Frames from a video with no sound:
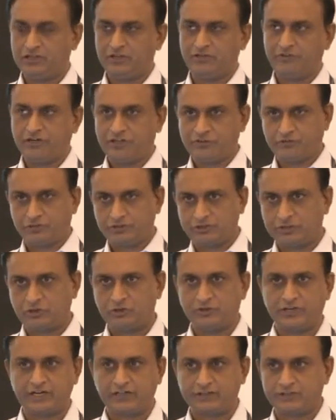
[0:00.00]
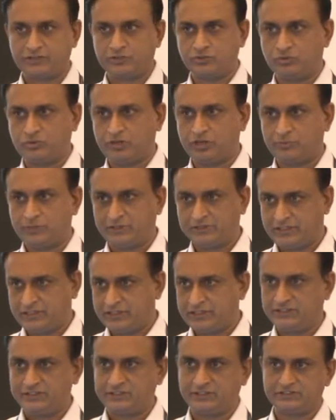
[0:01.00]
wait for the contractor to come and then
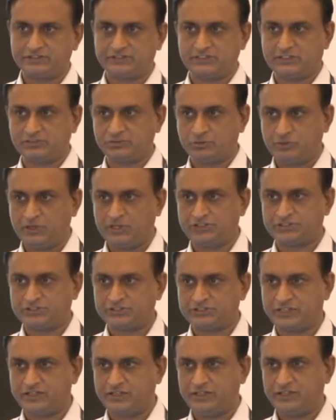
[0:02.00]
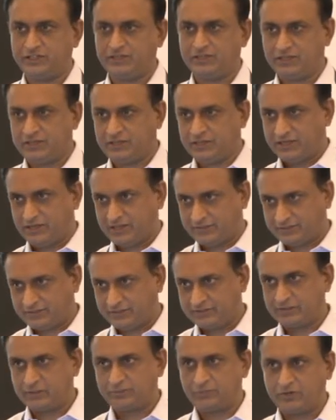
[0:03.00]
he does the simulation study and
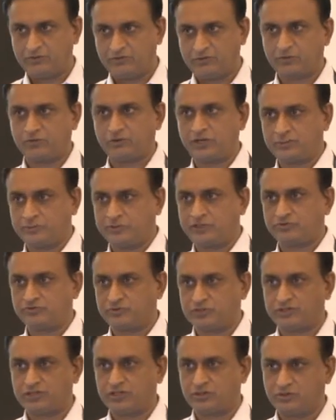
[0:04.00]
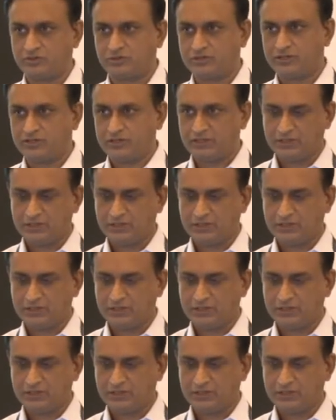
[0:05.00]
then the power requirement is worked out,